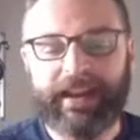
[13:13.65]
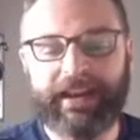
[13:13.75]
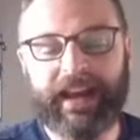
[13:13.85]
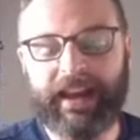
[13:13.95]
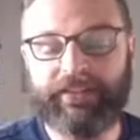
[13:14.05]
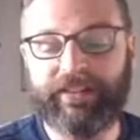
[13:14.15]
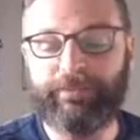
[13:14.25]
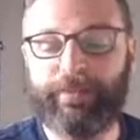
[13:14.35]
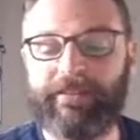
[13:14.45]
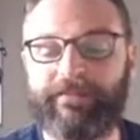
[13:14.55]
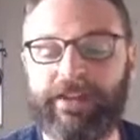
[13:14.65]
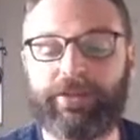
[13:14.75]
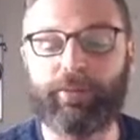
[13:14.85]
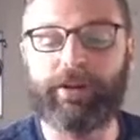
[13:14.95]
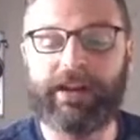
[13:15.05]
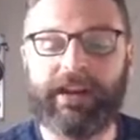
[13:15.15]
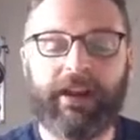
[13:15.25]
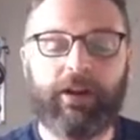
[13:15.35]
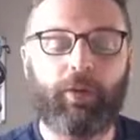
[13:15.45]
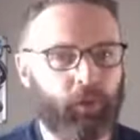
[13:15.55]
In SNMP v3,
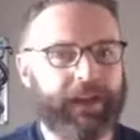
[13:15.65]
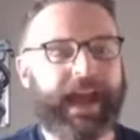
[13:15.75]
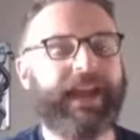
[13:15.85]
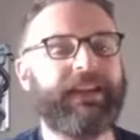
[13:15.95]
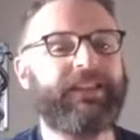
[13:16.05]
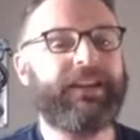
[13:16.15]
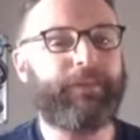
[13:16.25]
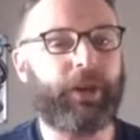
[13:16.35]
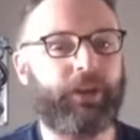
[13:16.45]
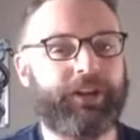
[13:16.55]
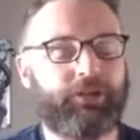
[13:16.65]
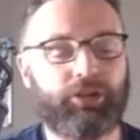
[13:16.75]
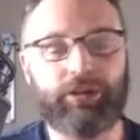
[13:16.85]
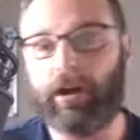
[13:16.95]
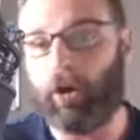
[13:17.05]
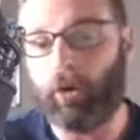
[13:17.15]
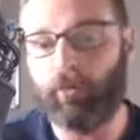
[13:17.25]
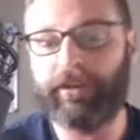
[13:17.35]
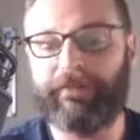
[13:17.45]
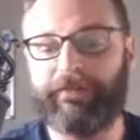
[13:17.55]
we added the ability to not
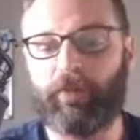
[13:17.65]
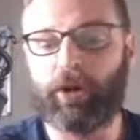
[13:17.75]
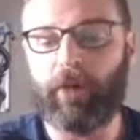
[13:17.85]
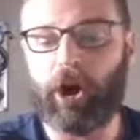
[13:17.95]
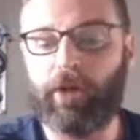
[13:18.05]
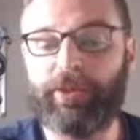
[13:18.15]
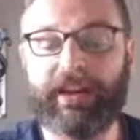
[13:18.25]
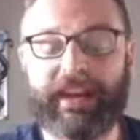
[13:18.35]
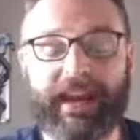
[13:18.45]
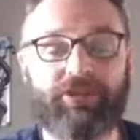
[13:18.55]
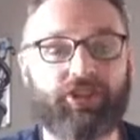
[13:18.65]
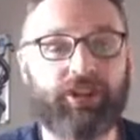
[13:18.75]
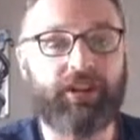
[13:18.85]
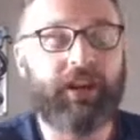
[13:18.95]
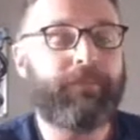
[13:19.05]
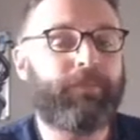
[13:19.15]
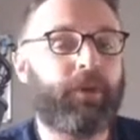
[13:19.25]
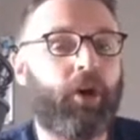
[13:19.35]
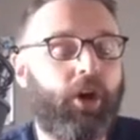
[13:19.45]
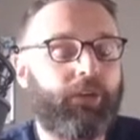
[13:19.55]
only form authentication,
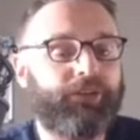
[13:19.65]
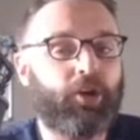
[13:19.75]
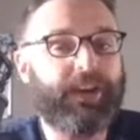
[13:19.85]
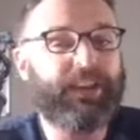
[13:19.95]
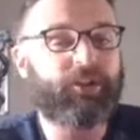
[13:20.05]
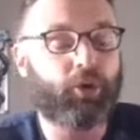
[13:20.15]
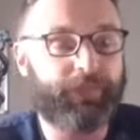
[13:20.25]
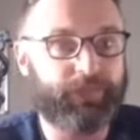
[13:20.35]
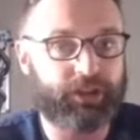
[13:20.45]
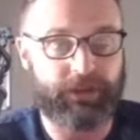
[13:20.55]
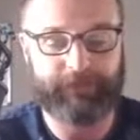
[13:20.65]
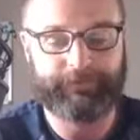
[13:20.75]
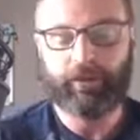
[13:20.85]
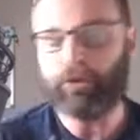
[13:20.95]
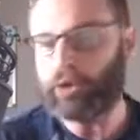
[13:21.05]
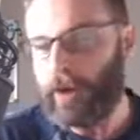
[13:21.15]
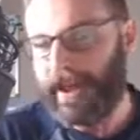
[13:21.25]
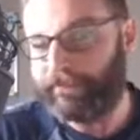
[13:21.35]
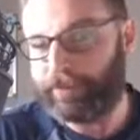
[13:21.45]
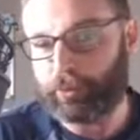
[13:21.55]
but also encryption. So you
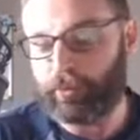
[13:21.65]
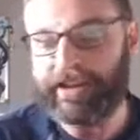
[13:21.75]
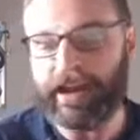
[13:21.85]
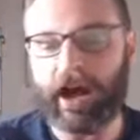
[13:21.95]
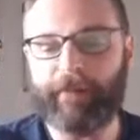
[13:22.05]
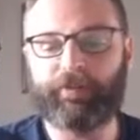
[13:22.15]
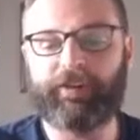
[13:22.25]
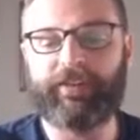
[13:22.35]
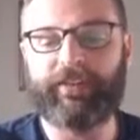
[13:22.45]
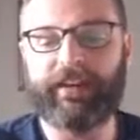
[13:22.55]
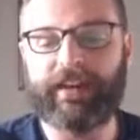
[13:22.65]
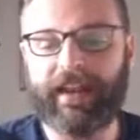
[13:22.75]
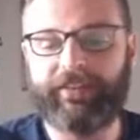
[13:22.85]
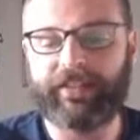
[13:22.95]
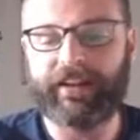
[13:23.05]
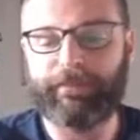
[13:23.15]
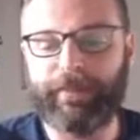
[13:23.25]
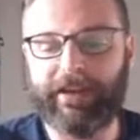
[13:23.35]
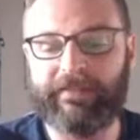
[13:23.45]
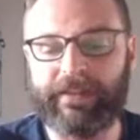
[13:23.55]
have three options in
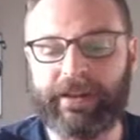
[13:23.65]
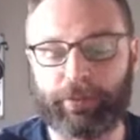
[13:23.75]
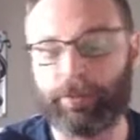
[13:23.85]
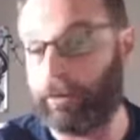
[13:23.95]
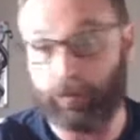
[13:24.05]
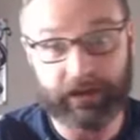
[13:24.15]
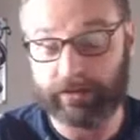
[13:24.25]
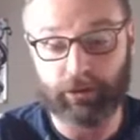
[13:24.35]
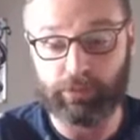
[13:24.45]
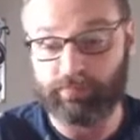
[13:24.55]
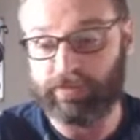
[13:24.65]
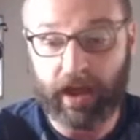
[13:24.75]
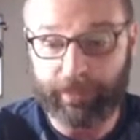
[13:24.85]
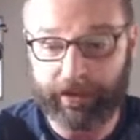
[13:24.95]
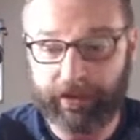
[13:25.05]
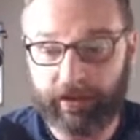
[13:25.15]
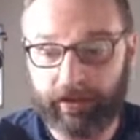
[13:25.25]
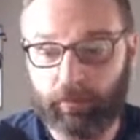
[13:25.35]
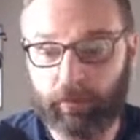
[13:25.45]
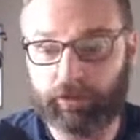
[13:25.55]
SNMP v3. We could do nothing,
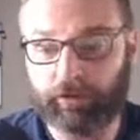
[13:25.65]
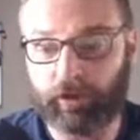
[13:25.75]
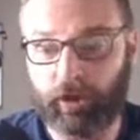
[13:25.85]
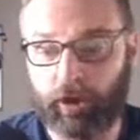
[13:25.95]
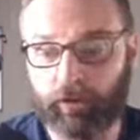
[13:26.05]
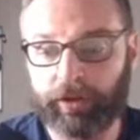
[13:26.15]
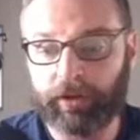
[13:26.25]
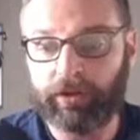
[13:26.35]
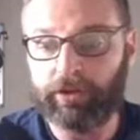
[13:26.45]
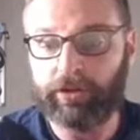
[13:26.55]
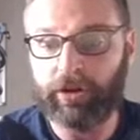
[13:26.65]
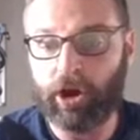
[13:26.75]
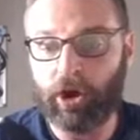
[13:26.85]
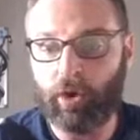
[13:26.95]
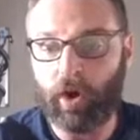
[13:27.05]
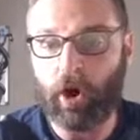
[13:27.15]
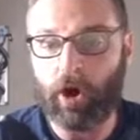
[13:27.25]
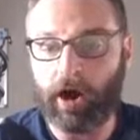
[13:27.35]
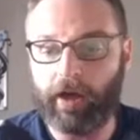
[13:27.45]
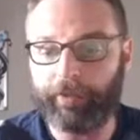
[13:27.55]
which is called no
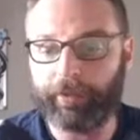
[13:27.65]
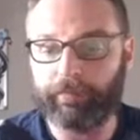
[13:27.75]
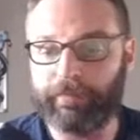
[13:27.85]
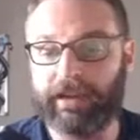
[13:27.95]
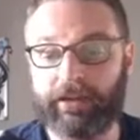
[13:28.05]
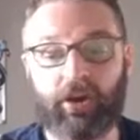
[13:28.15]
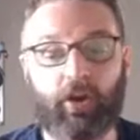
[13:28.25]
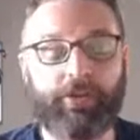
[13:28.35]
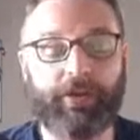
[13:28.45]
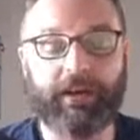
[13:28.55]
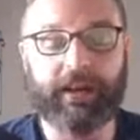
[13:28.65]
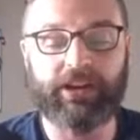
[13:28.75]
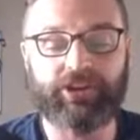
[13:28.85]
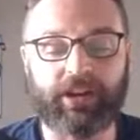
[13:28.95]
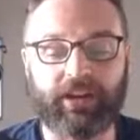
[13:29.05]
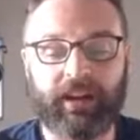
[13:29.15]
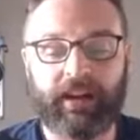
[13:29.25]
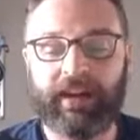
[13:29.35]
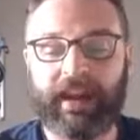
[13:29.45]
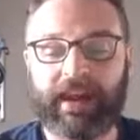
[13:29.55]
auth, meaning no authentication,
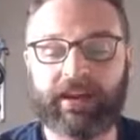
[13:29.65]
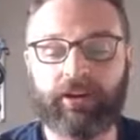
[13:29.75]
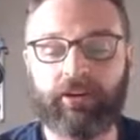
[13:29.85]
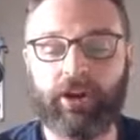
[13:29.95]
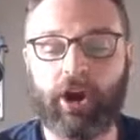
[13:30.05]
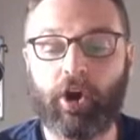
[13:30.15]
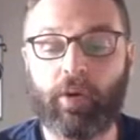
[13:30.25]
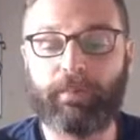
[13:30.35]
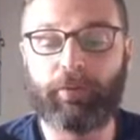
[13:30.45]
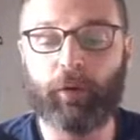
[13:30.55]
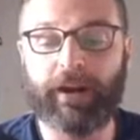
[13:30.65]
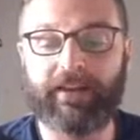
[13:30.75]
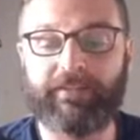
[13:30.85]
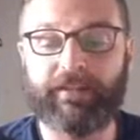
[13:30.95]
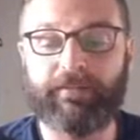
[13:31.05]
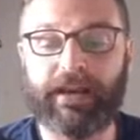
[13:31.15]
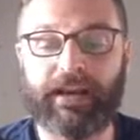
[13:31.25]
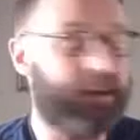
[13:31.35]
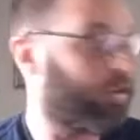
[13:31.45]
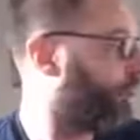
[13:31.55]
and no priv,
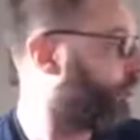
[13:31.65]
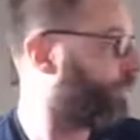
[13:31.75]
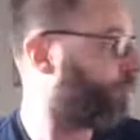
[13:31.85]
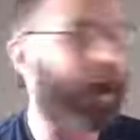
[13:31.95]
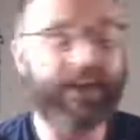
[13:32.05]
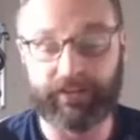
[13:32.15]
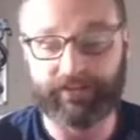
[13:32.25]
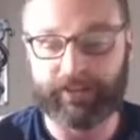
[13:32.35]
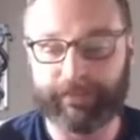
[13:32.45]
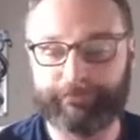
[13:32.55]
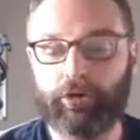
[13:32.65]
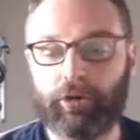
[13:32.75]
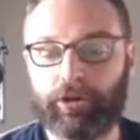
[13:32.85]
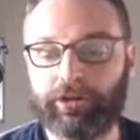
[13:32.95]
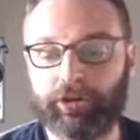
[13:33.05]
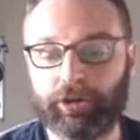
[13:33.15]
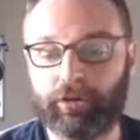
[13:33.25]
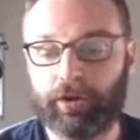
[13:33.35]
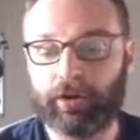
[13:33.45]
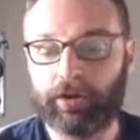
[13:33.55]
meaning no privacy. You could
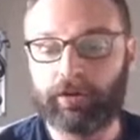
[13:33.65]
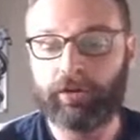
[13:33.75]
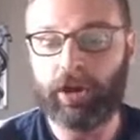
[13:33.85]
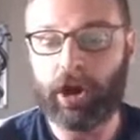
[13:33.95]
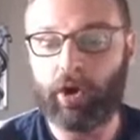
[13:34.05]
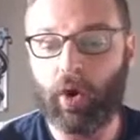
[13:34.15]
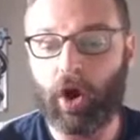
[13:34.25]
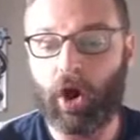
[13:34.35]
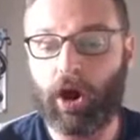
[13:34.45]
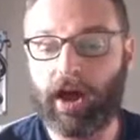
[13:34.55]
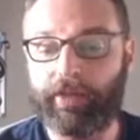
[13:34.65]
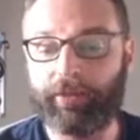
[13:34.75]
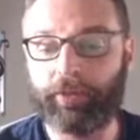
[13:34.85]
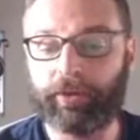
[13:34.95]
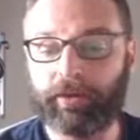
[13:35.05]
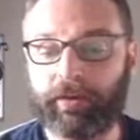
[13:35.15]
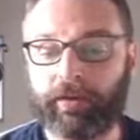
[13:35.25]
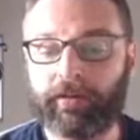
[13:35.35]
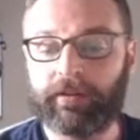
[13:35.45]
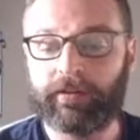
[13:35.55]
do no auth,
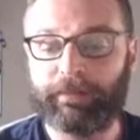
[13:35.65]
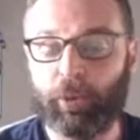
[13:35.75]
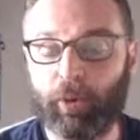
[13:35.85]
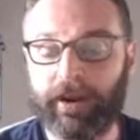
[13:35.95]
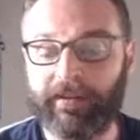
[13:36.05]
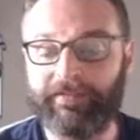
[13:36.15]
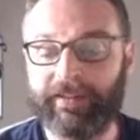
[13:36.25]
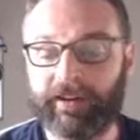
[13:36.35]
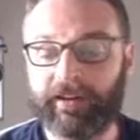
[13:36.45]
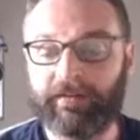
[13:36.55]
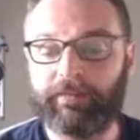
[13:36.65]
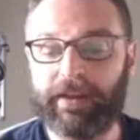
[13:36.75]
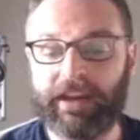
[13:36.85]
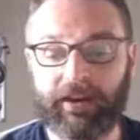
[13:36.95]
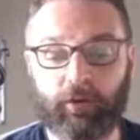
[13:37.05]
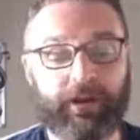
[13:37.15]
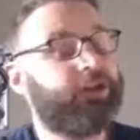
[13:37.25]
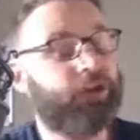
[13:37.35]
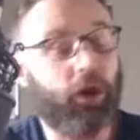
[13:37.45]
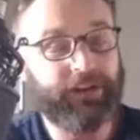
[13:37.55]
priv, meaning we
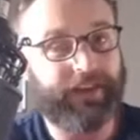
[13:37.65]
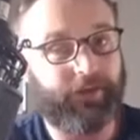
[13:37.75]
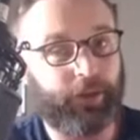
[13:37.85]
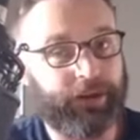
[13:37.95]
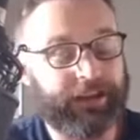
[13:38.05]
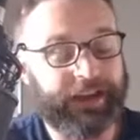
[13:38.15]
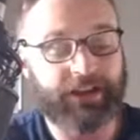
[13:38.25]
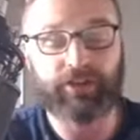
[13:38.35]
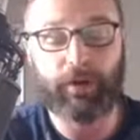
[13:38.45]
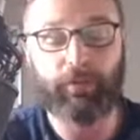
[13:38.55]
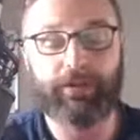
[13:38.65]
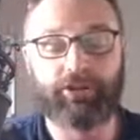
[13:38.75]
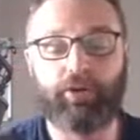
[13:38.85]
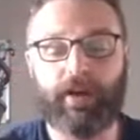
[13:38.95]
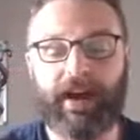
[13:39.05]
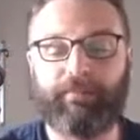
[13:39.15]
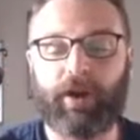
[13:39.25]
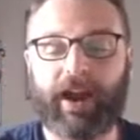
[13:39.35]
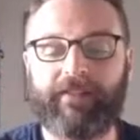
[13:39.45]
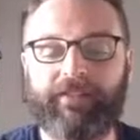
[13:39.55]
don't have authentication, but we do have
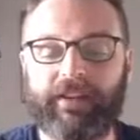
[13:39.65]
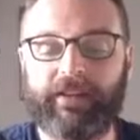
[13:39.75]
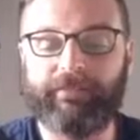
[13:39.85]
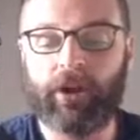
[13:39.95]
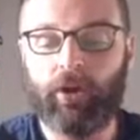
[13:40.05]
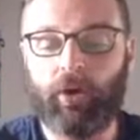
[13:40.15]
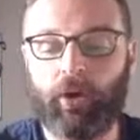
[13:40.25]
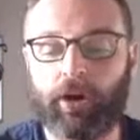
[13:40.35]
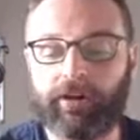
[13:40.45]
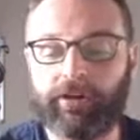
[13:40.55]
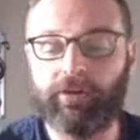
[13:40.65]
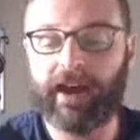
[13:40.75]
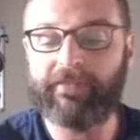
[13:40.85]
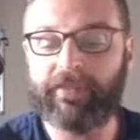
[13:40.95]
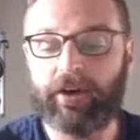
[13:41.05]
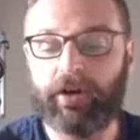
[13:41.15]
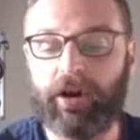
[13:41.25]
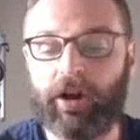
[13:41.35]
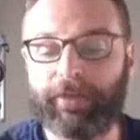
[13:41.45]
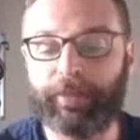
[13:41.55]
privacy, or you have
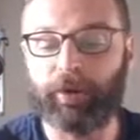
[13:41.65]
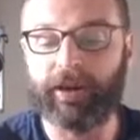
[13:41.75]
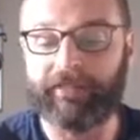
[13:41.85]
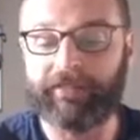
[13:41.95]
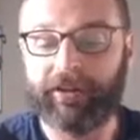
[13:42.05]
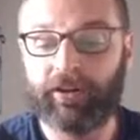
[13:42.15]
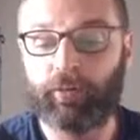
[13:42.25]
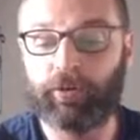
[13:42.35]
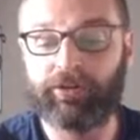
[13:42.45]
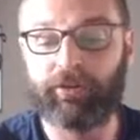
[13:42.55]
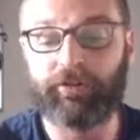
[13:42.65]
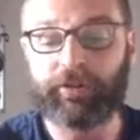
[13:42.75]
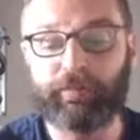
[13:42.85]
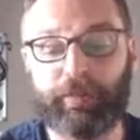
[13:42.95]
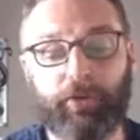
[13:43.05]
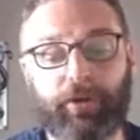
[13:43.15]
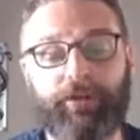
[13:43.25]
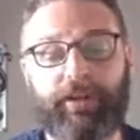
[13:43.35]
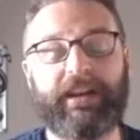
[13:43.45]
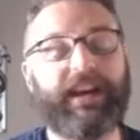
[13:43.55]
auth priv, which uses both
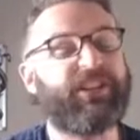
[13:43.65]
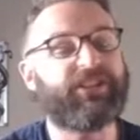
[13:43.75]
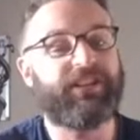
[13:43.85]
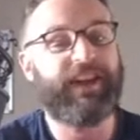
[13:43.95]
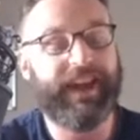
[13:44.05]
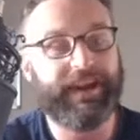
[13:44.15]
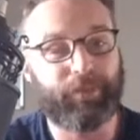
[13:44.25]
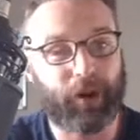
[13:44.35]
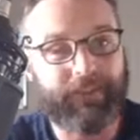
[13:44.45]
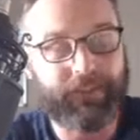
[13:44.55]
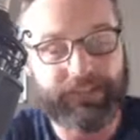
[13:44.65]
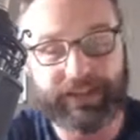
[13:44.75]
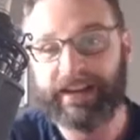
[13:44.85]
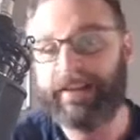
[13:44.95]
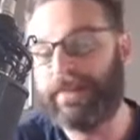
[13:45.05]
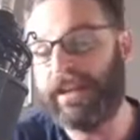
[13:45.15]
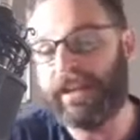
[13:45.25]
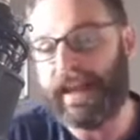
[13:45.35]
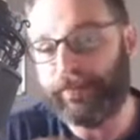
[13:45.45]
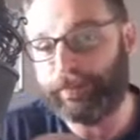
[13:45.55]
authentication and privacy, meaning
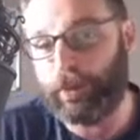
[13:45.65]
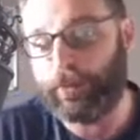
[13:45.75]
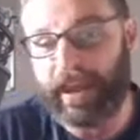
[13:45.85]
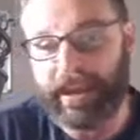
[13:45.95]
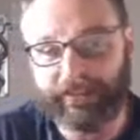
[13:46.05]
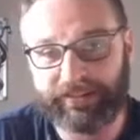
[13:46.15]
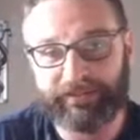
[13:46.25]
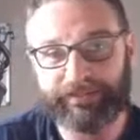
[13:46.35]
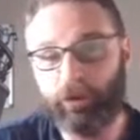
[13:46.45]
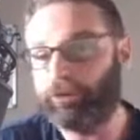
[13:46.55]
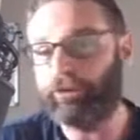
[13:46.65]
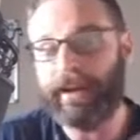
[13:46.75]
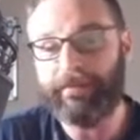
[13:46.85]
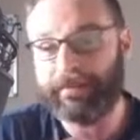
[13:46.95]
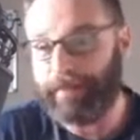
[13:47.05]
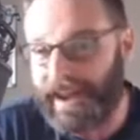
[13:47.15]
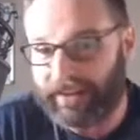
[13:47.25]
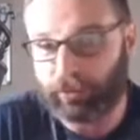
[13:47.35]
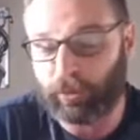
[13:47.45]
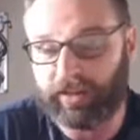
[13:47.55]
it has both a username and
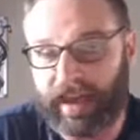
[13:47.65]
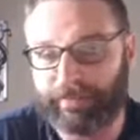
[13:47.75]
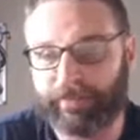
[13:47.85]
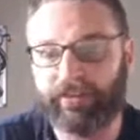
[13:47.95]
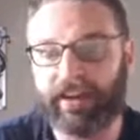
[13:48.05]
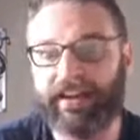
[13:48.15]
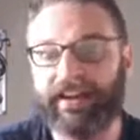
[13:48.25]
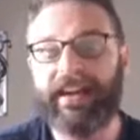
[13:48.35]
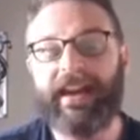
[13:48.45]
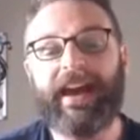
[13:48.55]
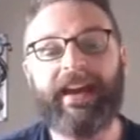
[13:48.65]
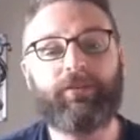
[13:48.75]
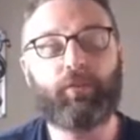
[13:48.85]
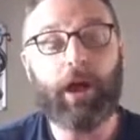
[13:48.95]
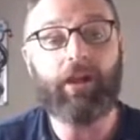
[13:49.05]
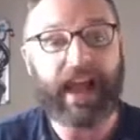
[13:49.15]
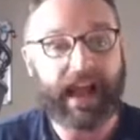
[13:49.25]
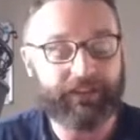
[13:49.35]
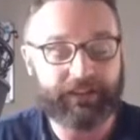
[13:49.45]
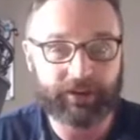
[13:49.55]
password type of setting, as well
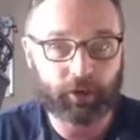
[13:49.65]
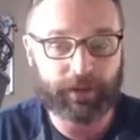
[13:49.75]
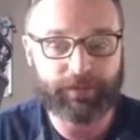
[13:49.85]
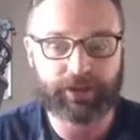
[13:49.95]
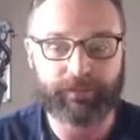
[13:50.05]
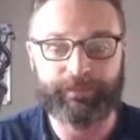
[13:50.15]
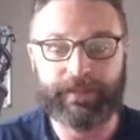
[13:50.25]
as encryption.